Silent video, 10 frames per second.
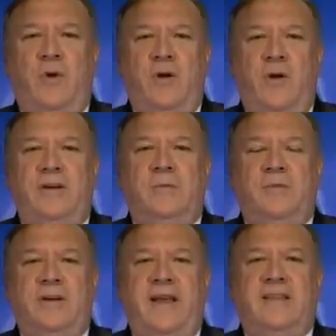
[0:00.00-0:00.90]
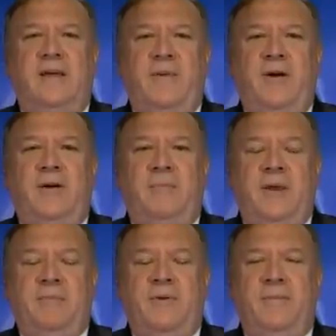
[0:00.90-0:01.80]
We're going to protect the American
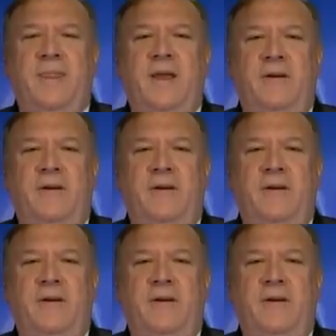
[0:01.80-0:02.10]
people